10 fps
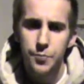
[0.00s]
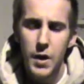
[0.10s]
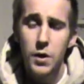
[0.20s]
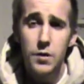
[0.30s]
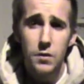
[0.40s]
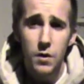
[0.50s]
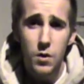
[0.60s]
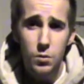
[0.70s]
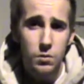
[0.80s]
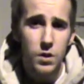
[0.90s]
Hearst
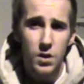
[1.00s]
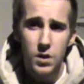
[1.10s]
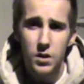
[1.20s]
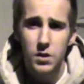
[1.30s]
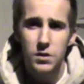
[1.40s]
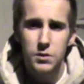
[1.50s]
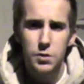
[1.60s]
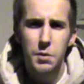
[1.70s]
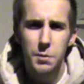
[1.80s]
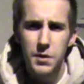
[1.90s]
owned
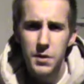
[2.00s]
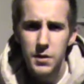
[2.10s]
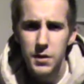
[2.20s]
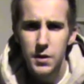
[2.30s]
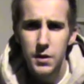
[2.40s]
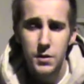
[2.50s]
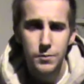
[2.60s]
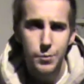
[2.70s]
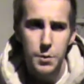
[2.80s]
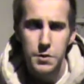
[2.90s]
newspaper,
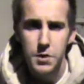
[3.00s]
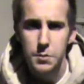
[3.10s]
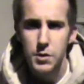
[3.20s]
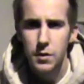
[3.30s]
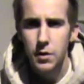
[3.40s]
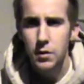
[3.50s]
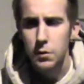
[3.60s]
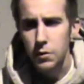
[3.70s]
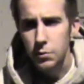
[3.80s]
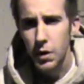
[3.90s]
pretty much the majority of the
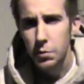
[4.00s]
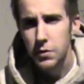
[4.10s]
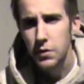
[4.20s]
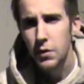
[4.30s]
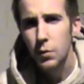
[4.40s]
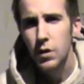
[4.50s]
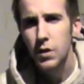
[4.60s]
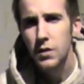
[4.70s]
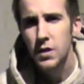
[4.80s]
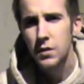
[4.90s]
newspapers there were
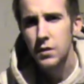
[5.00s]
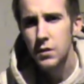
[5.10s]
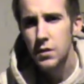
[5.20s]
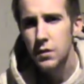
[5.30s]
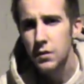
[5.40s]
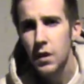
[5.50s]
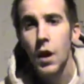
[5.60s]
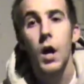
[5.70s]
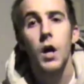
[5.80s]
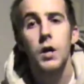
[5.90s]
in the 1930s.
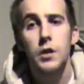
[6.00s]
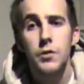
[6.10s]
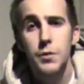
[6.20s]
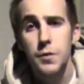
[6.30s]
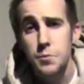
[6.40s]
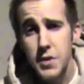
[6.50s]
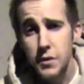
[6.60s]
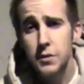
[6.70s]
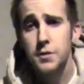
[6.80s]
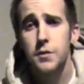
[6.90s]
He also owned the
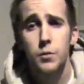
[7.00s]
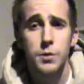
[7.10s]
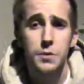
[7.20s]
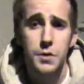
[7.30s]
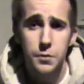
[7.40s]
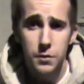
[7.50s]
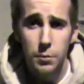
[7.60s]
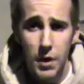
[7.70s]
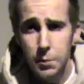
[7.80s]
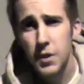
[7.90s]
mills, which produced the
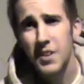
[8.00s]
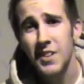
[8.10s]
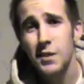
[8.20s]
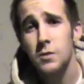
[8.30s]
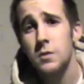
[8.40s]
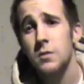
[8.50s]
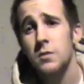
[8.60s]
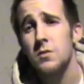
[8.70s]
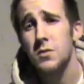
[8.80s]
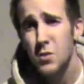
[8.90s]
paper. He also
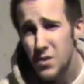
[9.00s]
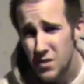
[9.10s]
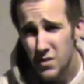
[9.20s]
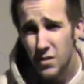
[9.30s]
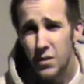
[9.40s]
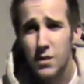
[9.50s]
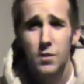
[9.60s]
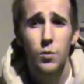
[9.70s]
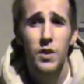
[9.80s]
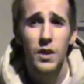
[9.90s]
owned the forest,
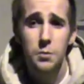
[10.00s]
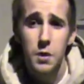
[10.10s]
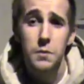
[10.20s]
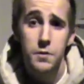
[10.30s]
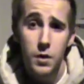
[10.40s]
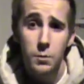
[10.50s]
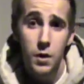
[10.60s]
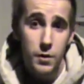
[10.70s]
where they got the paper from.